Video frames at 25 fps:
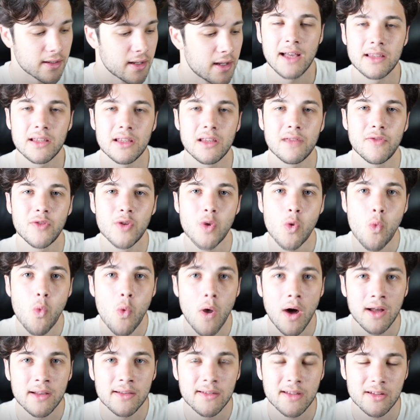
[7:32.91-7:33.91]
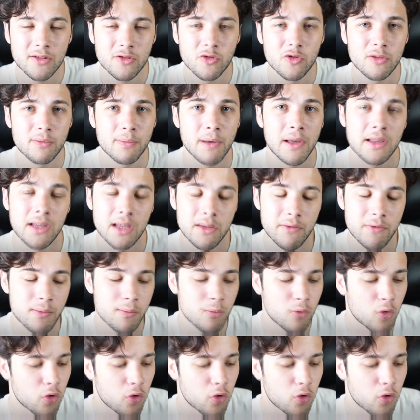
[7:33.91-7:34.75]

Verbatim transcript: and if you want to spend even